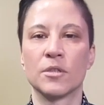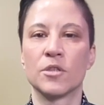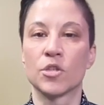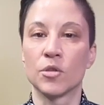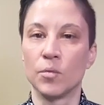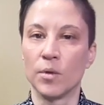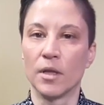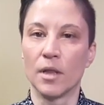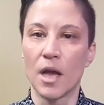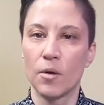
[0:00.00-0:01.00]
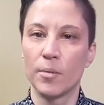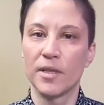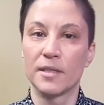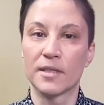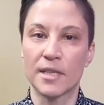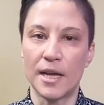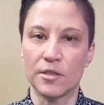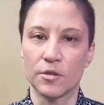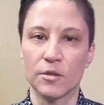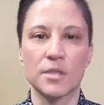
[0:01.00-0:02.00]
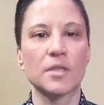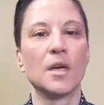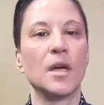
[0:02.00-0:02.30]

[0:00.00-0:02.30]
Should we allow with the statutes